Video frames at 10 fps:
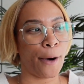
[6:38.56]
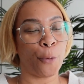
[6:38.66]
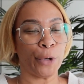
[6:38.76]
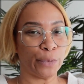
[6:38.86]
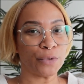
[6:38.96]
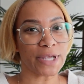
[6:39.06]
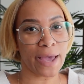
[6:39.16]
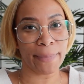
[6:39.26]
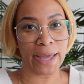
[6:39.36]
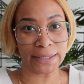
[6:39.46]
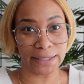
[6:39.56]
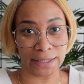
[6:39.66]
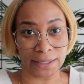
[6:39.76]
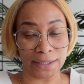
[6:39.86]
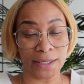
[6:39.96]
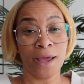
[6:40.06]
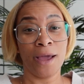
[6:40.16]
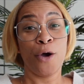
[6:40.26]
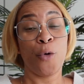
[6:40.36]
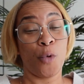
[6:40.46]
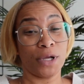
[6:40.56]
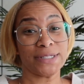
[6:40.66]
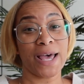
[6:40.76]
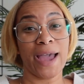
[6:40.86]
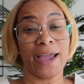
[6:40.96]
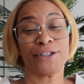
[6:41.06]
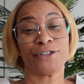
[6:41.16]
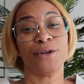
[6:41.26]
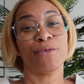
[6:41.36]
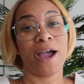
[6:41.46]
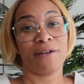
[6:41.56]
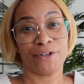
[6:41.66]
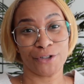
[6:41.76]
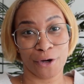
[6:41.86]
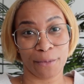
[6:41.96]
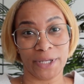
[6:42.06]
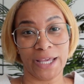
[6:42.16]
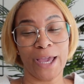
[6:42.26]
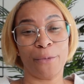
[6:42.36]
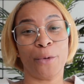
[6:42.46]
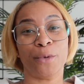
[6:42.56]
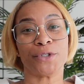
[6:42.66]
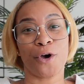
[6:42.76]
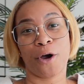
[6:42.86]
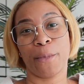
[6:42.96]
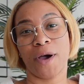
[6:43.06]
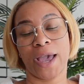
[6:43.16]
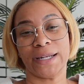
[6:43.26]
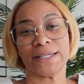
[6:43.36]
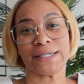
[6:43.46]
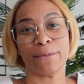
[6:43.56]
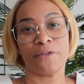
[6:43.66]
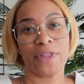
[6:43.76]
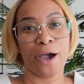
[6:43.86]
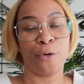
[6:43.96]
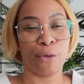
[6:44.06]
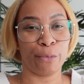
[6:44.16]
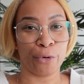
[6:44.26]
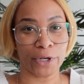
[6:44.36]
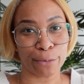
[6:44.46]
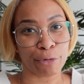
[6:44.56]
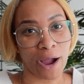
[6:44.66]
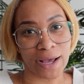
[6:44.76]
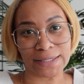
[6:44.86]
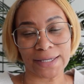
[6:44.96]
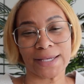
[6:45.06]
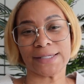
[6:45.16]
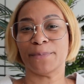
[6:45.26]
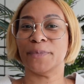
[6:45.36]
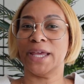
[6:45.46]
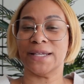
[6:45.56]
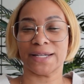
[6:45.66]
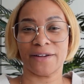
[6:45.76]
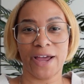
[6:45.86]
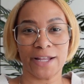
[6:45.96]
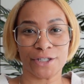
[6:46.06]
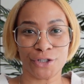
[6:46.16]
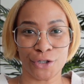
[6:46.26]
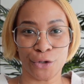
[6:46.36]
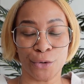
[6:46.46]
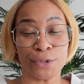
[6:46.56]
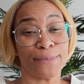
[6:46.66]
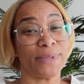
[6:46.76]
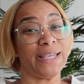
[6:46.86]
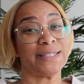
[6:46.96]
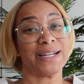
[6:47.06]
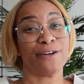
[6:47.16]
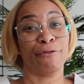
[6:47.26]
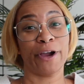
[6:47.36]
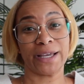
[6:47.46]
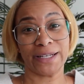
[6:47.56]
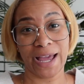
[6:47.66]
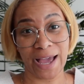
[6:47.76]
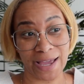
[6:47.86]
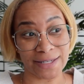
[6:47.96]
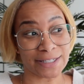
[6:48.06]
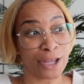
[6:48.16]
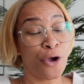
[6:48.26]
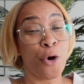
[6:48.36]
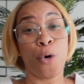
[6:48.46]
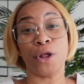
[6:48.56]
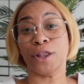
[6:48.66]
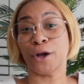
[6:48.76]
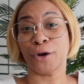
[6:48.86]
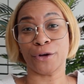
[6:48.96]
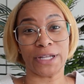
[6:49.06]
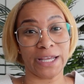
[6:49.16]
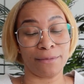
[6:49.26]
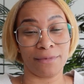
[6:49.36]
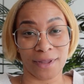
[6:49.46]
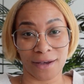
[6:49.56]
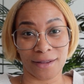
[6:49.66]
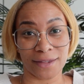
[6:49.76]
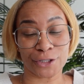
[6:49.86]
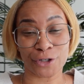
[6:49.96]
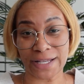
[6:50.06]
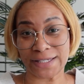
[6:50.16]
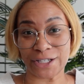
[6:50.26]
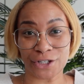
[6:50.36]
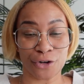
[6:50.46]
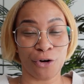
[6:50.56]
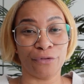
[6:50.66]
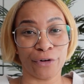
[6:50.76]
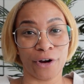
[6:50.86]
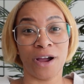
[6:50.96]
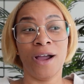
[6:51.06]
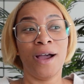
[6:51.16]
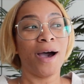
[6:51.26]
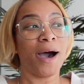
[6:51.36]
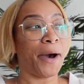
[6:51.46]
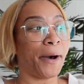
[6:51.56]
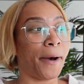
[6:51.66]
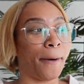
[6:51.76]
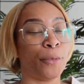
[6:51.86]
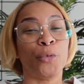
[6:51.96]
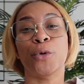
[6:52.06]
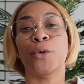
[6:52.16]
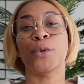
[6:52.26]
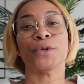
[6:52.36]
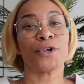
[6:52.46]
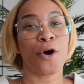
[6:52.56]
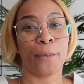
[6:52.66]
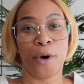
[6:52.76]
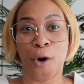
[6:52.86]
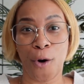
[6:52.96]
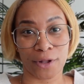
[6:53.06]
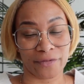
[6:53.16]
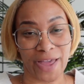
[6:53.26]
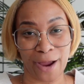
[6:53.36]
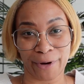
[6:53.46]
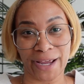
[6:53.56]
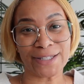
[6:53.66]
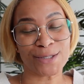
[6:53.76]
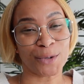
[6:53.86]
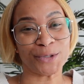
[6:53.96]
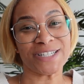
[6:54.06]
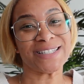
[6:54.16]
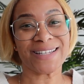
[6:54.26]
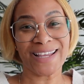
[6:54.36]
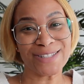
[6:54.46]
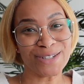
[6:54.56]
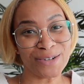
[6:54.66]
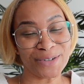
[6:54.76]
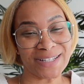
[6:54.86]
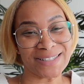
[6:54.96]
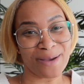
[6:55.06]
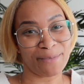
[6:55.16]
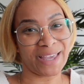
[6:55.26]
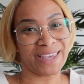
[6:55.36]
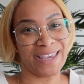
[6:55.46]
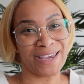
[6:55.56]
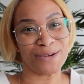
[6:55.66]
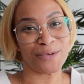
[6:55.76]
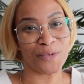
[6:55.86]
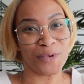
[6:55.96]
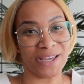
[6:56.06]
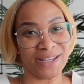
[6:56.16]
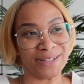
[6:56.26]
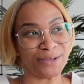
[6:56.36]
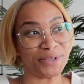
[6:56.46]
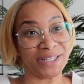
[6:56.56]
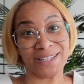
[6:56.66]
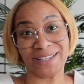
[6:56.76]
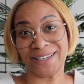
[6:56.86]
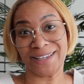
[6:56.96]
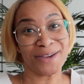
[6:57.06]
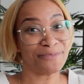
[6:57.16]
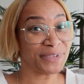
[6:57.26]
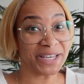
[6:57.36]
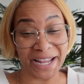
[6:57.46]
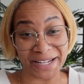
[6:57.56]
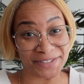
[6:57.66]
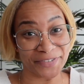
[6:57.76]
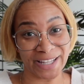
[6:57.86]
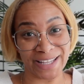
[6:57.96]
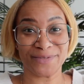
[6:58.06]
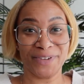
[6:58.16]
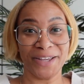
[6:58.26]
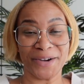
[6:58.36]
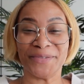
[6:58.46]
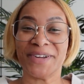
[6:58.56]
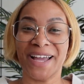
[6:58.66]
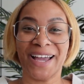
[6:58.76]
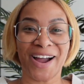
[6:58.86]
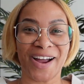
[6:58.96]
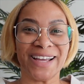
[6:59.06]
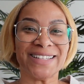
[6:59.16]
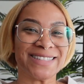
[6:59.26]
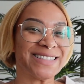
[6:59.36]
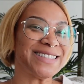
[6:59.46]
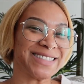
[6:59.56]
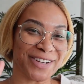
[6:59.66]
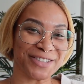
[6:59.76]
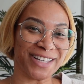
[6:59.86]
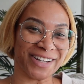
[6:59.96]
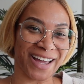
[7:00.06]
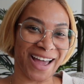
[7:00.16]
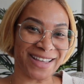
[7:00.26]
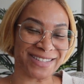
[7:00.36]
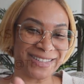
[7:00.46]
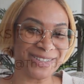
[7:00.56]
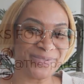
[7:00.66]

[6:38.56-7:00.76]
We will tap back in once I actually arrive in Germany and we will talk about kind of some of that onboarding process, some things that I've had to do, some things that I've recognized or learned in the transition over. We'll talk about all of that, right? So just stay tuned and tap back in when we connect for the next video. All right, talk to you later, guys.